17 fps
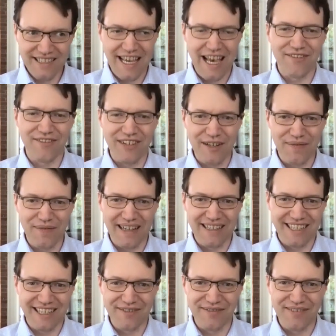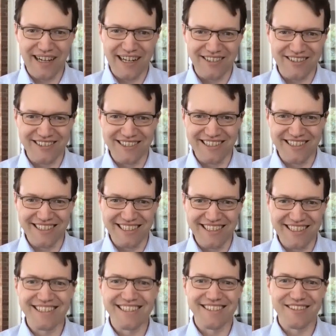have an effect on a viral
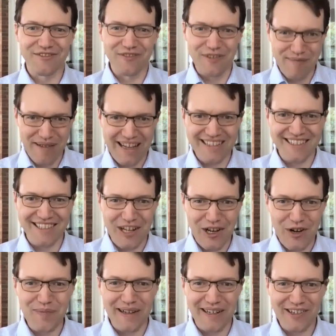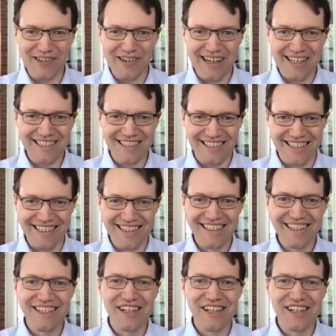illness remains an open question.